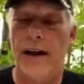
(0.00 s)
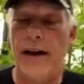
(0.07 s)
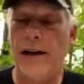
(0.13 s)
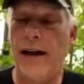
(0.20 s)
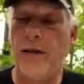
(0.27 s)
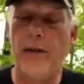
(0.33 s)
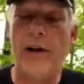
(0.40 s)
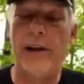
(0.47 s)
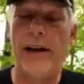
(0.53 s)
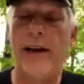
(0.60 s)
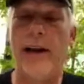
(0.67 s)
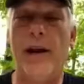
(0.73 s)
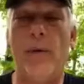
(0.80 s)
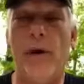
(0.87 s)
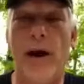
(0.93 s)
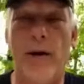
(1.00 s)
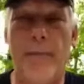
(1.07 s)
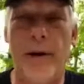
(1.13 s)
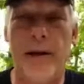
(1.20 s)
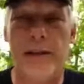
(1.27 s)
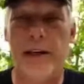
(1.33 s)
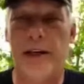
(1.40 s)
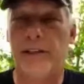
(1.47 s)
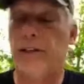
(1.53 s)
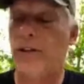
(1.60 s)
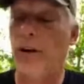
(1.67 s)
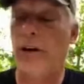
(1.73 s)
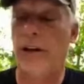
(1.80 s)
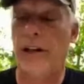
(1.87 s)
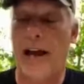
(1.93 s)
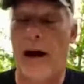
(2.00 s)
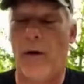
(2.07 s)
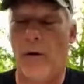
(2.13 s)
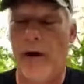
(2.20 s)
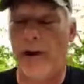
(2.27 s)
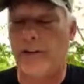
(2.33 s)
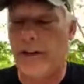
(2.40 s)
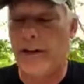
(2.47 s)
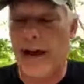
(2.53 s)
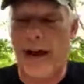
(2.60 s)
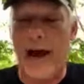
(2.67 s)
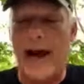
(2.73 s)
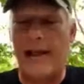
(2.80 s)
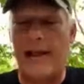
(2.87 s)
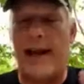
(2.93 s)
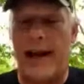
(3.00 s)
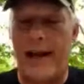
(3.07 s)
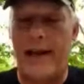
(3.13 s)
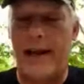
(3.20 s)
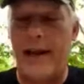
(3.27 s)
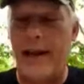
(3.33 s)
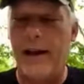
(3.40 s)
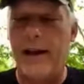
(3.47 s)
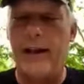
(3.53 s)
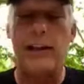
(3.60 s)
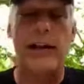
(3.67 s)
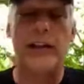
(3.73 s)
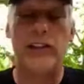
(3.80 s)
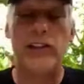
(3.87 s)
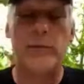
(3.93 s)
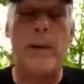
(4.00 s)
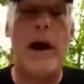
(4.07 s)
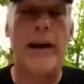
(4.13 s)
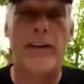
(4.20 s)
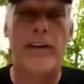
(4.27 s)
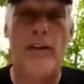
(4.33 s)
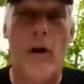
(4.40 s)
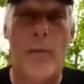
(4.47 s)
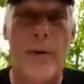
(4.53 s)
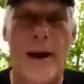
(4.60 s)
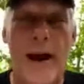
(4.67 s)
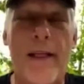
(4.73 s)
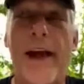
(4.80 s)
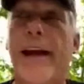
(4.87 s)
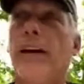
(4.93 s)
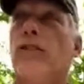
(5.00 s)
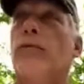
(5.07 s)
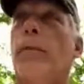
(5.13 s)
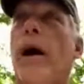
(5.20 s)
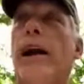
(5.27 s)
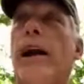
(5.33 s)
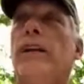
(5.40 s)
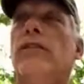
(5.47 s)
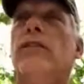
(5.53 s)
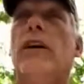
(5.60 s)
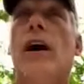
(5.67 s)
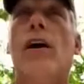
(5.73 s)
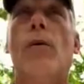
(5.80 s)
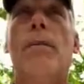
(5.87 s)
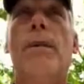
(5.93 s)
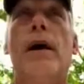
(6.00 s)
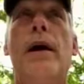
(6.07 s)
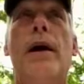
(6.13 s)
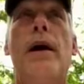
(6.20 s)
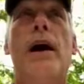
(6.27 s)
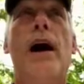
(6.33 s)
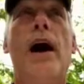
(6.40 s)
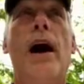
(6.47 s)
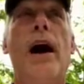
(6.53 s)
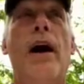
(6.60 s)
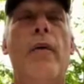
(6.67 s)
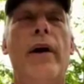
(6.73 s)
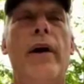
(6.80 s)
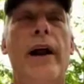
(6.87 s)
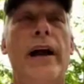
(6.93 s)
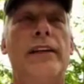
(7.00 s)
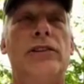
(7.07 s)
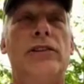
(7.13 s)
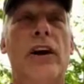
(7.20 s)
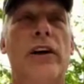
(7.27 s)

and really anywhere, but certainly out west. I like, it's a spotting scope, and I like a spotting scope when I